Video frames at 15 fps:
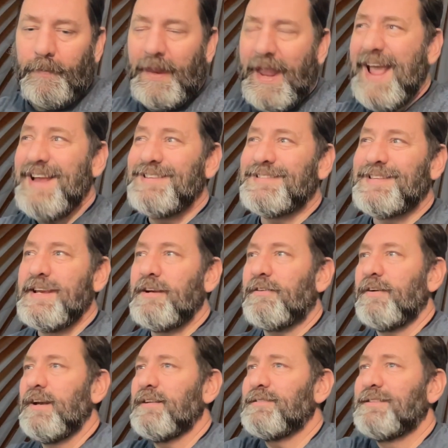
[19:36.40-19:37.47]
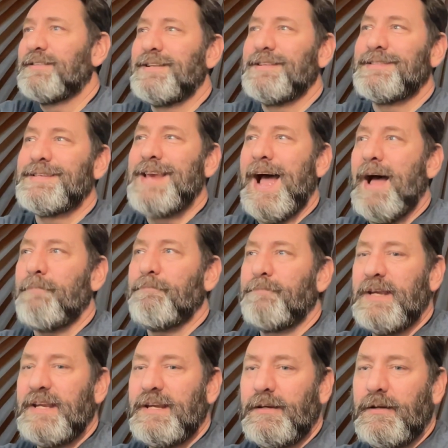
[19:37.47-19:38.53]
Asynchronous does not
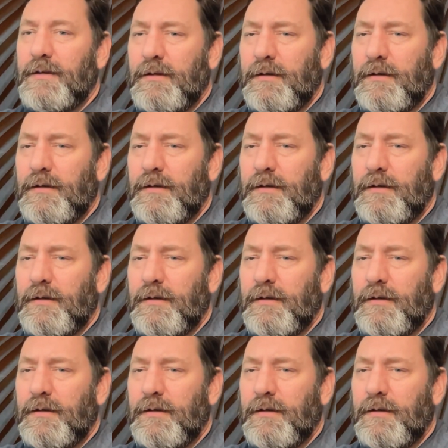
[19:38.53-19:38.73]
mean